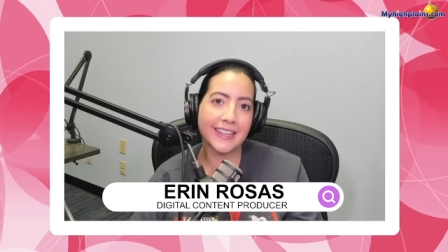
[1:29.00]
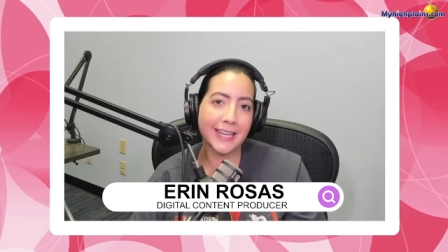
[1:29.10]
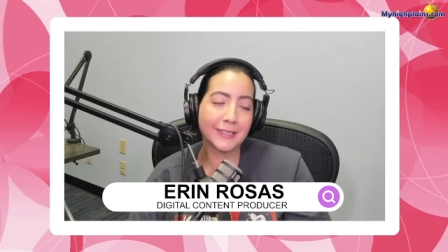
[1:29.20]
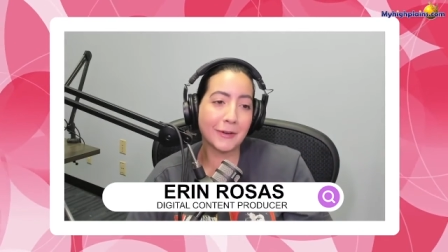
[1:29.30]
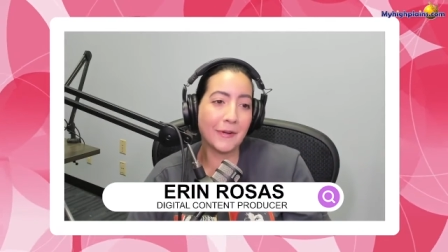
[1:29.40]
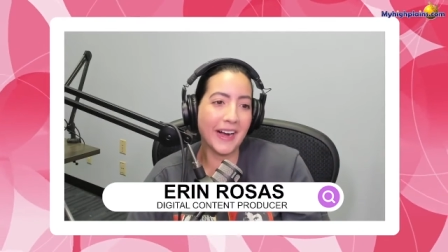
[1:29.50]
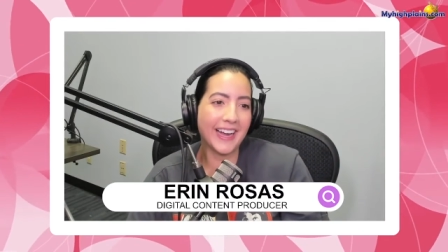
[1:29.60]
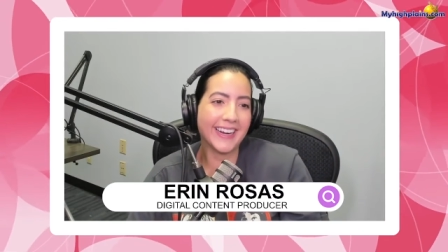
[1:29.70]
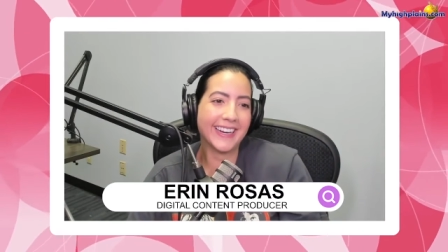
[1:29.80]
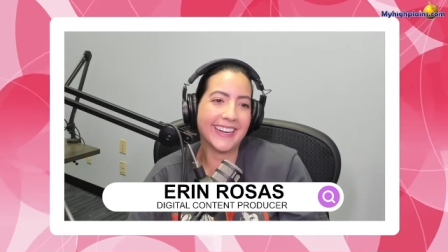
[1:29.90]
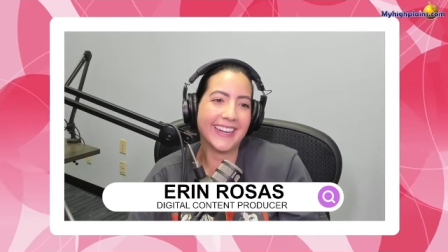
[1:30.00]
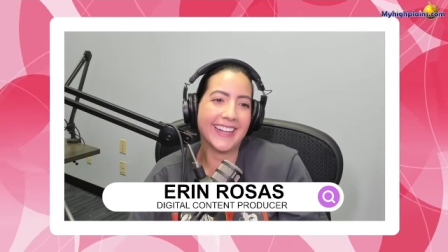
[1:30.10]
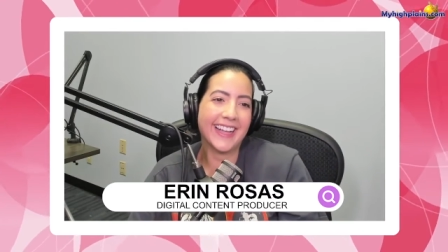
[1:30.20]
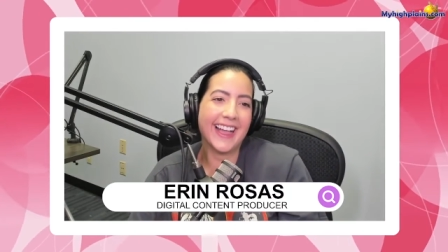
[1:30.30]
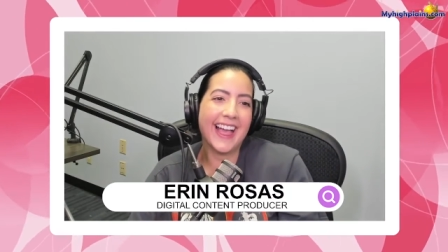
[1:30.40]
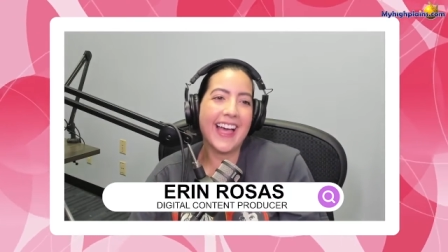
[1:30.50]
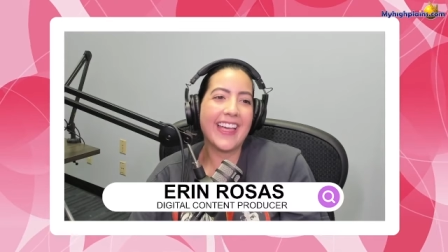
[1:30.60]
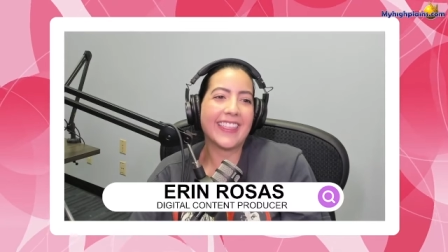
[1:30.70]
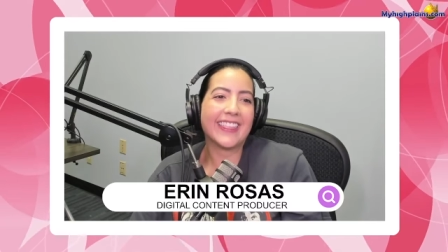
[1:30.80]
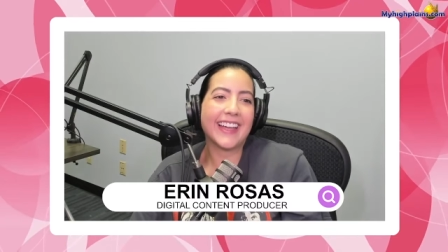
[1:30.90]
That's why
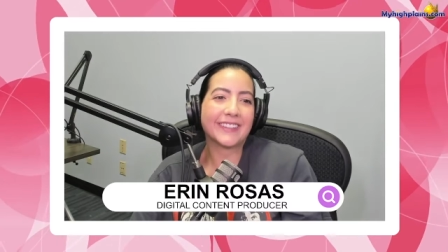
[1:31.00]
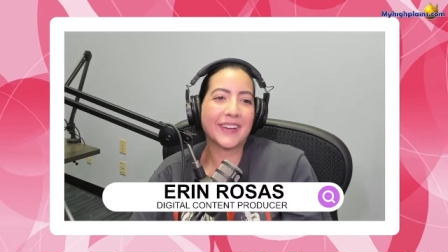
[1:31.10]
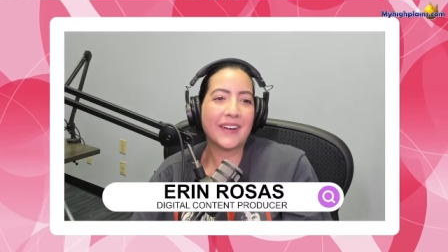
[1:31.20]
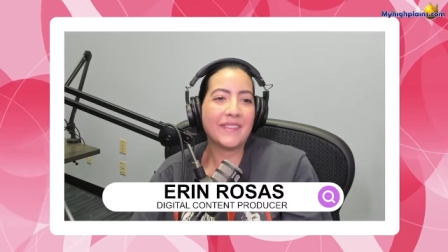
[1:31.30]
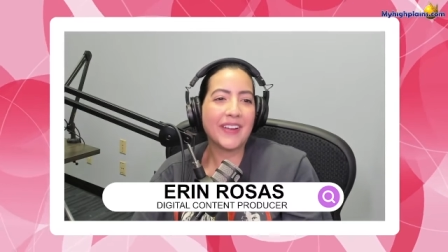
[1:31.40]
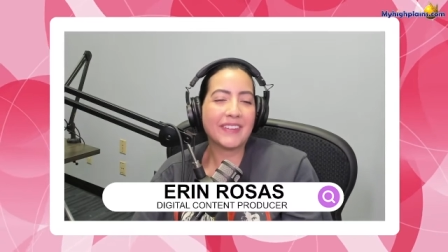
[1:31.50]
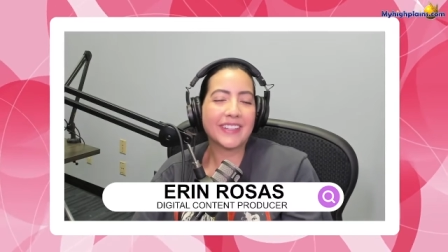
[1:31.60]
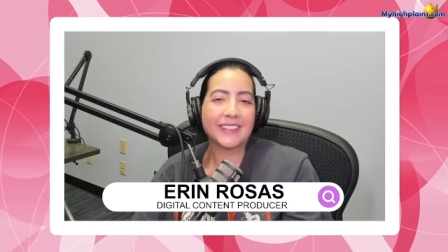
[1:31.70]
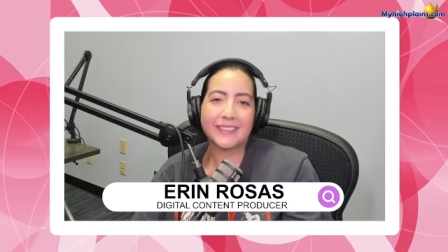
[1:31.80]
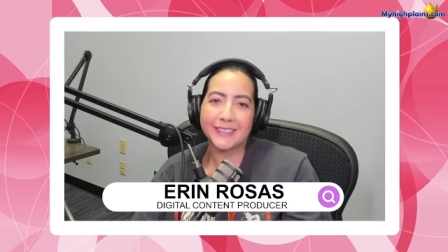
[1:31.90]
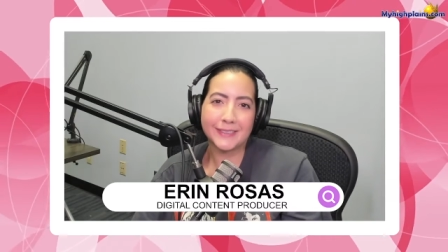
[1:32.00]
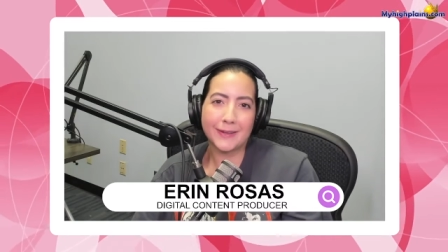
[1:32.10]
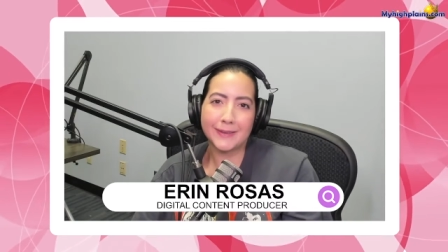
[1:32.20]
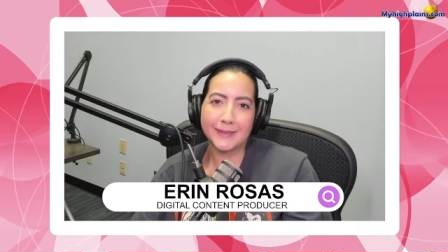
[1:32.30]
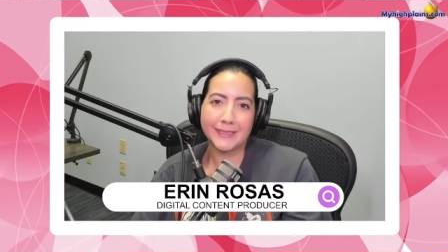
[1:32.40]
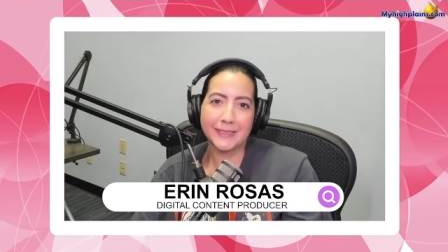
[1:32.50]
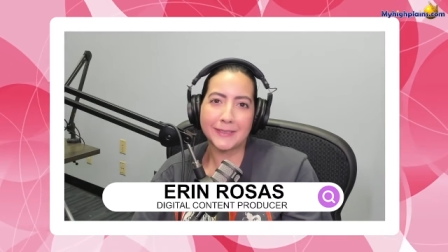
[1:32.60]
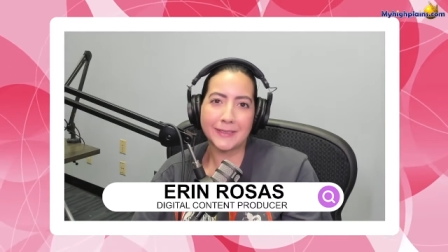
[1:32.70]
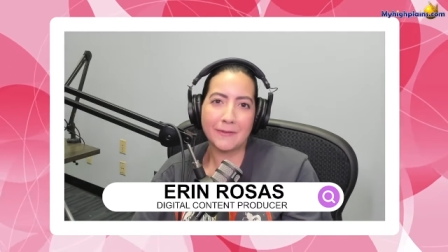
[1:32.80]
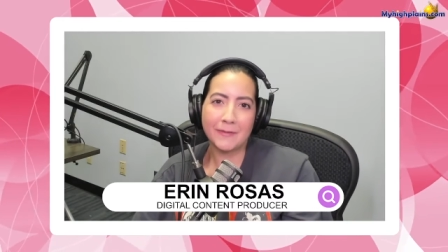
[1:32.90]
that's why I'm maybe a little salty
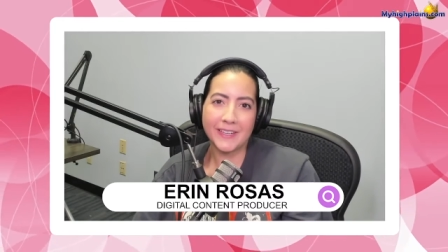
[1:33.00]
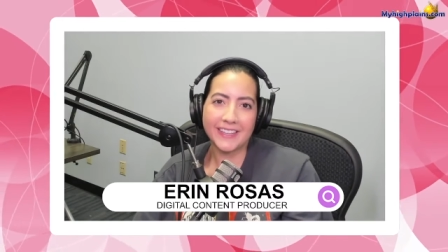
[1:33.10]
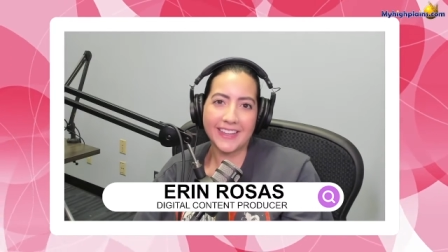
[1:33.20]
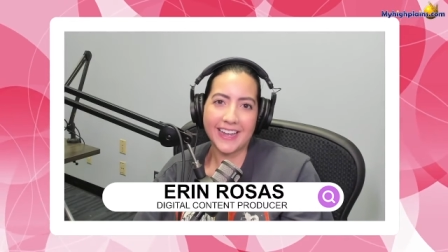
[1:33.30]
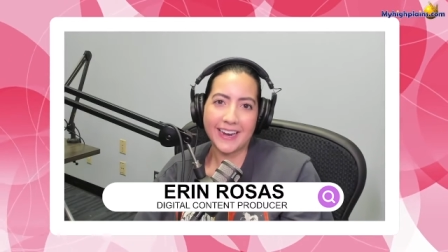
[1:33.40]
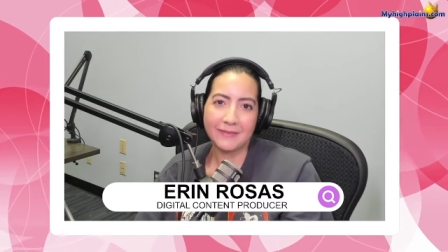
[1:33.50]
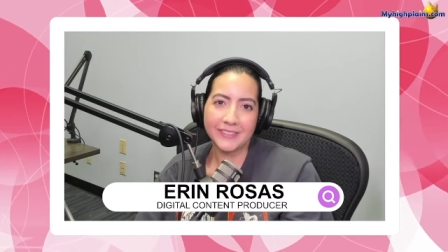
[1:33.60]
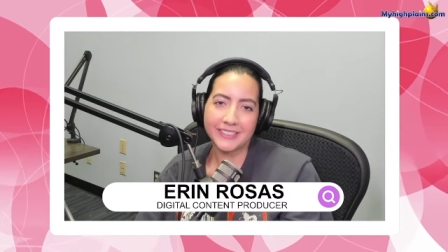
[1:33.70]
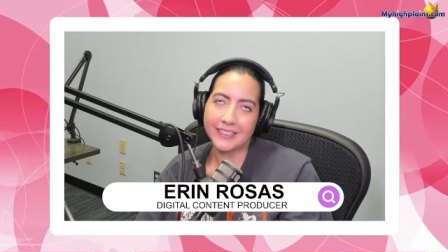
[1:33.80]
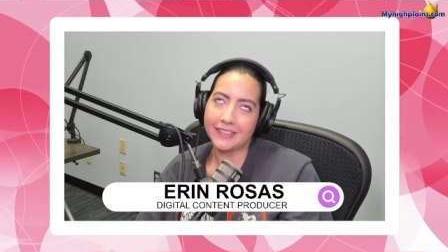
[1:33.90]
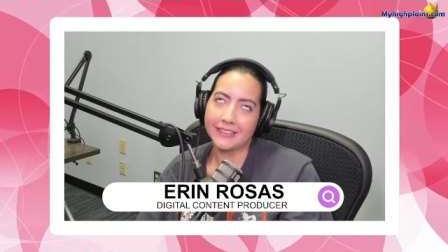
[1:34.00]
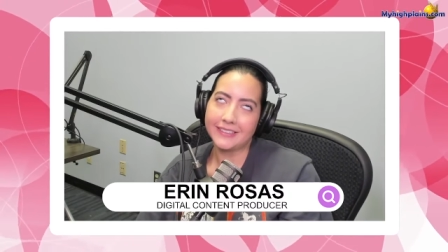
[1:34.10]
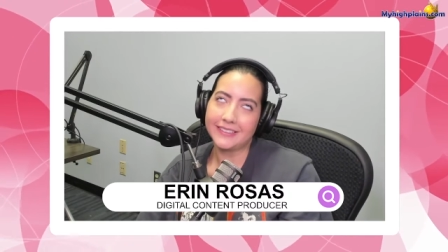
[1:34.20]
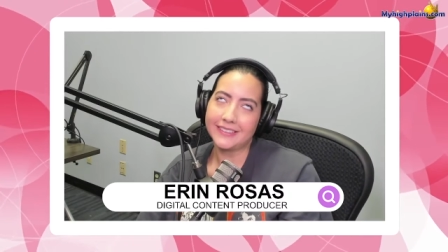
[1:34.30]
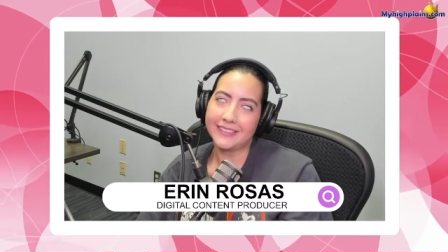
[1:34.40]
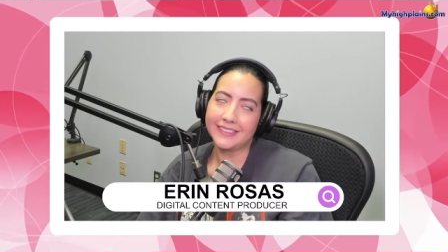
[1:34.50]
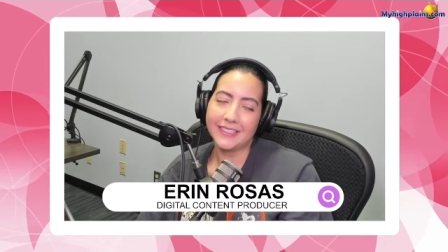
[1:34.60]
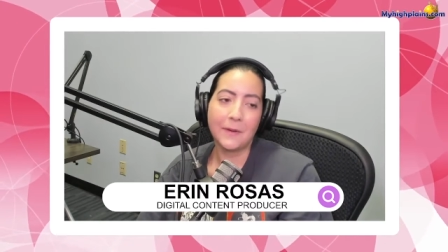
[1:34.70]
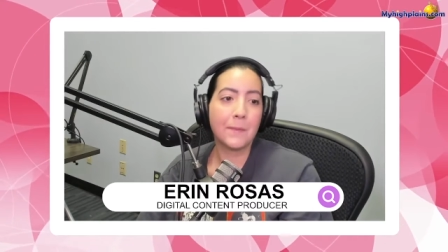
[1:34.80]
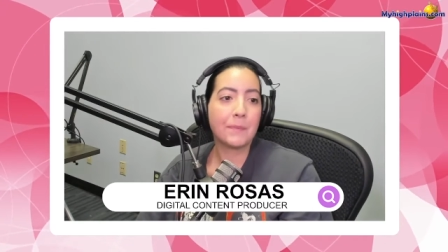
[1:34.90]
or something that I'm just like,
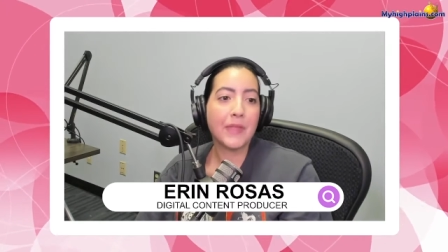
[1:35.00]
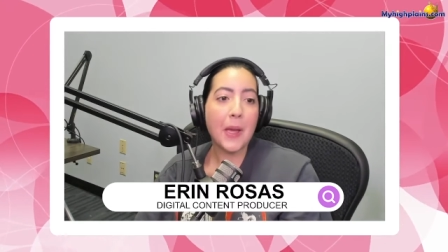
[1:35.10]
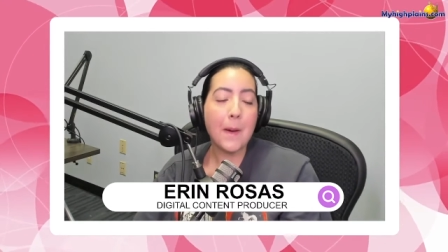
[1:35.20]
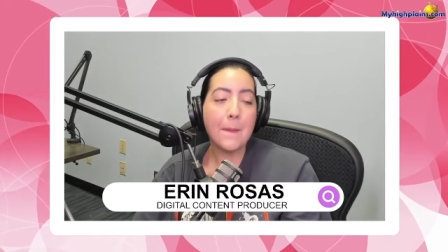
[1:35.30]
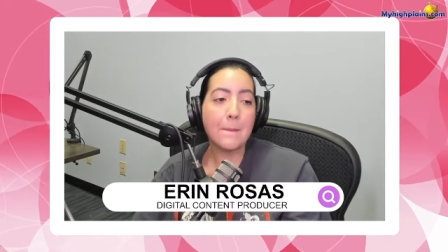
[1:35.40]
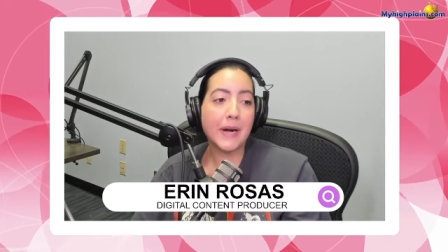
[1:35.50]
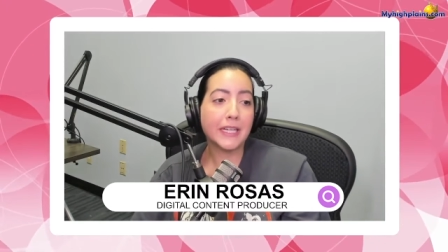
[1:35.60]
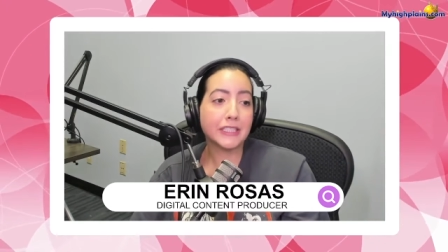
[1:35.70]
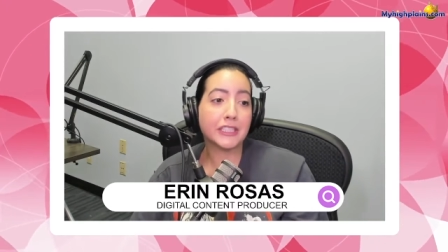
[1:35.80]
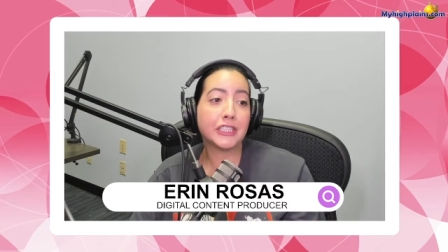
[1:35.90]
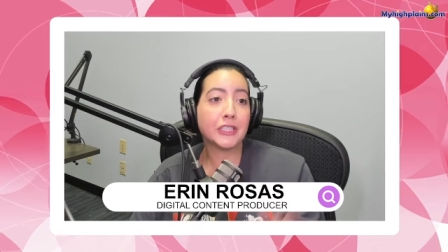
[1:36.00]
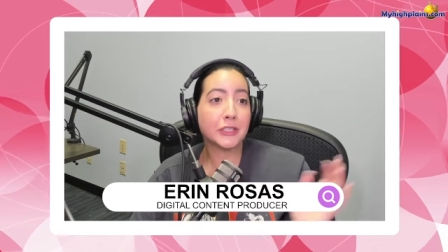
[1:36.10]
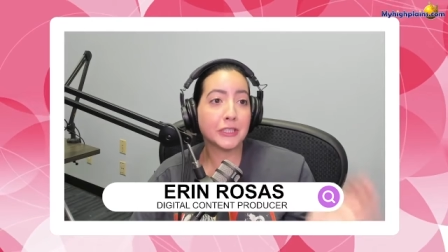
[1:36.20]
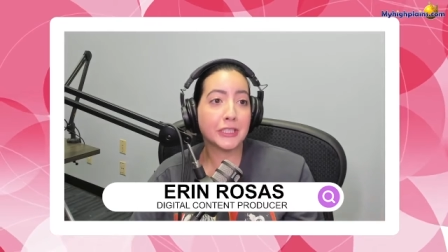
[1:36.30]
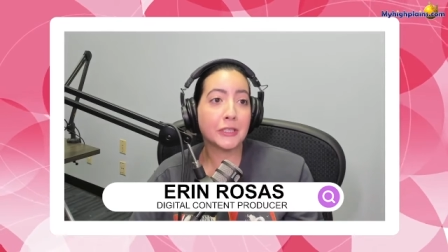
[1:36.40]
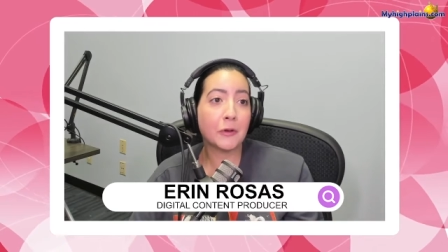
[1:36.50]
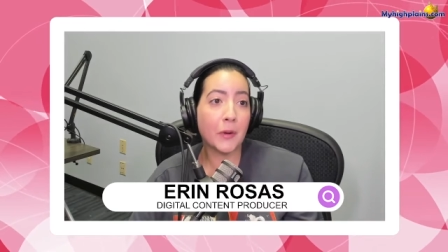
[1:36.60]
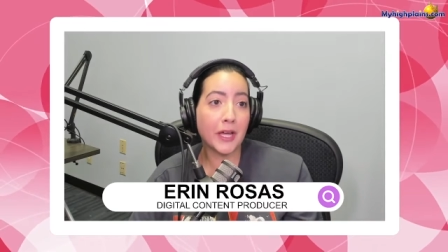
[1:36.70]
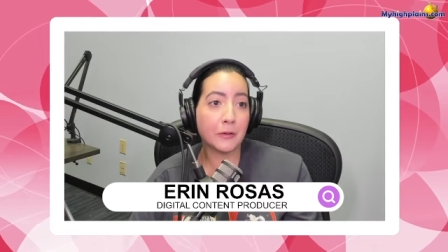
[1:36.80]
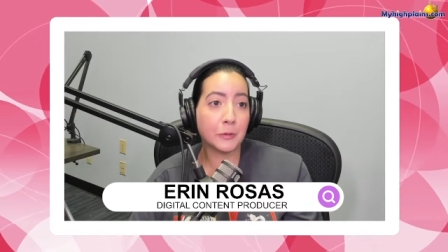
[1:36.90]
uh. But she looked
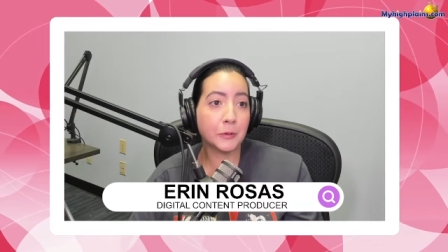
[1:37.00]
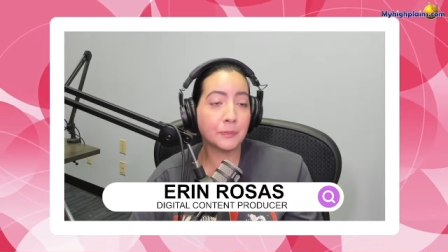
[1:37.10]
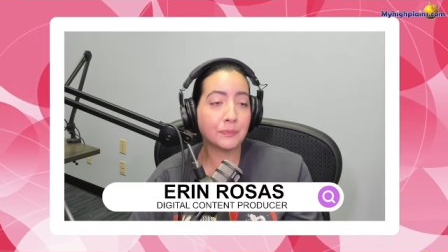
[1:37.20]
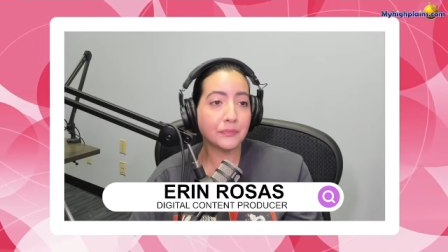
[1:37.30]
incredible.